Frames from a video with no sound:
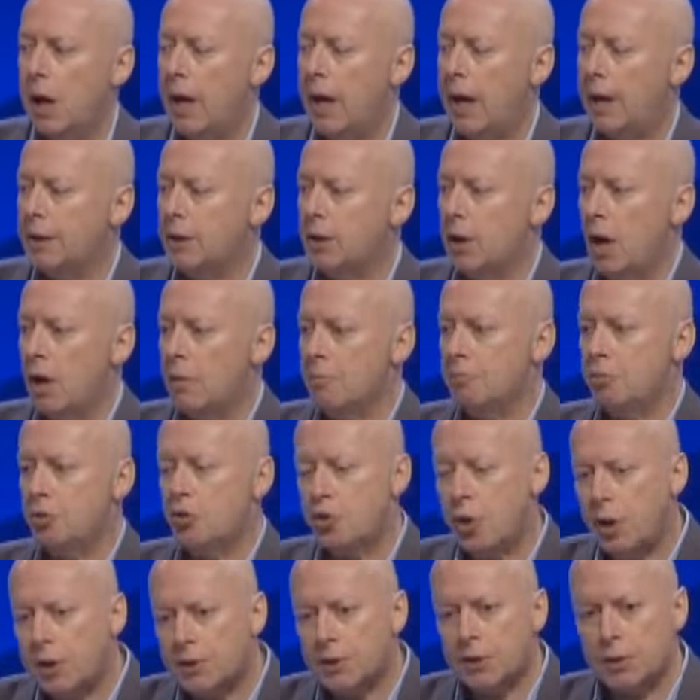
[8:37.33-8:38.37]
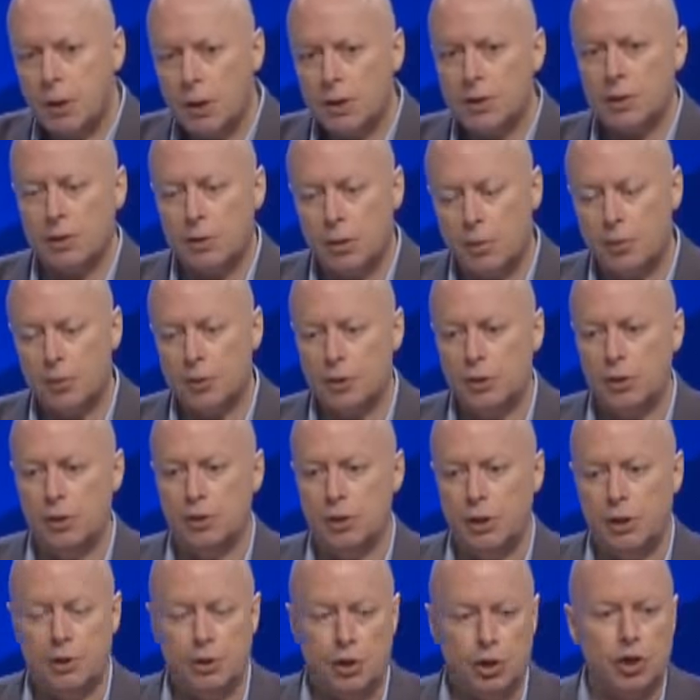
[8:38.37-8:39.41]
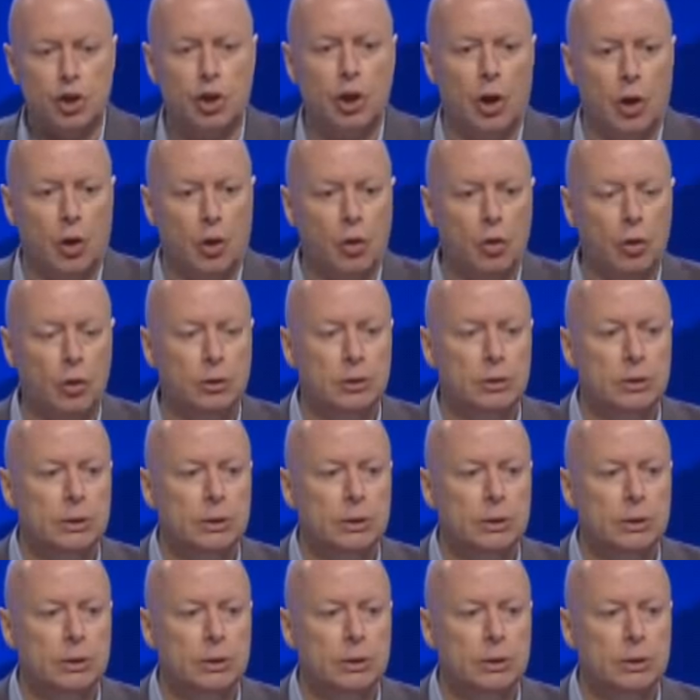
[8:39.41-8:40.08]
had an unprecedented opportunity to show